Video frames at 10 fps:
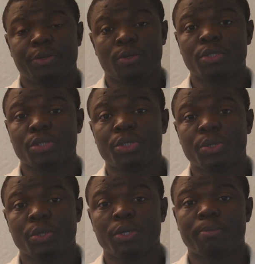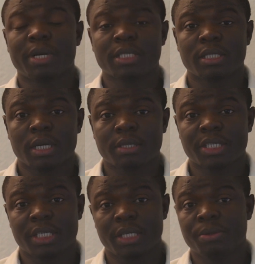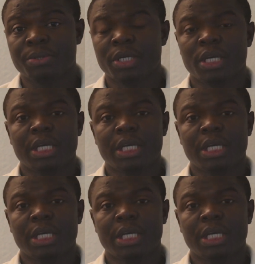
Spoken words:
You want to show your personal skills.